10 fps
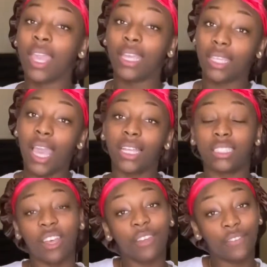yeah,
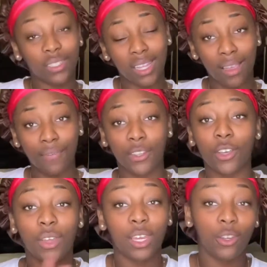so first thing I'm finna go
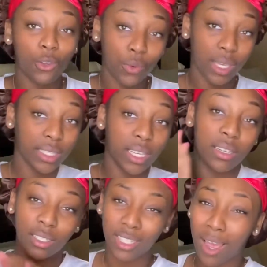ahead and do is get in
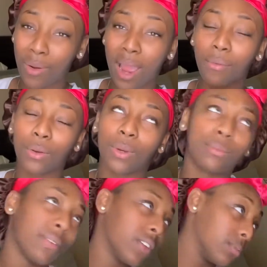the shower. I already washed
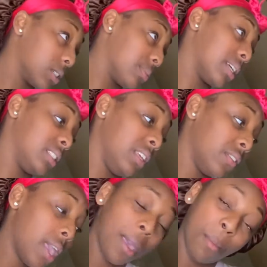my face and brushed my teeth,
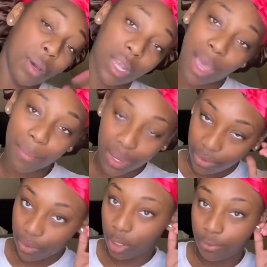but I might
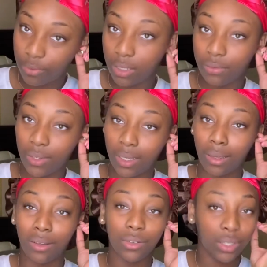do it over for this
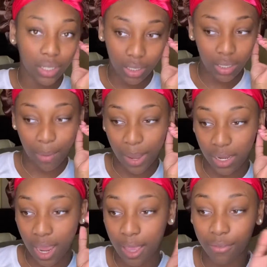video, and then again I might
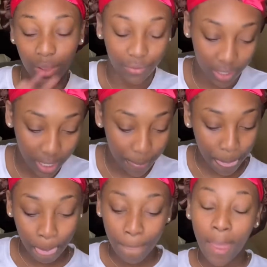not if I forget.
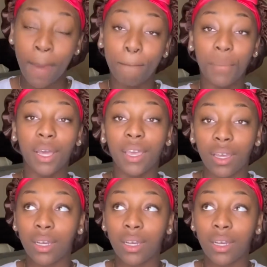But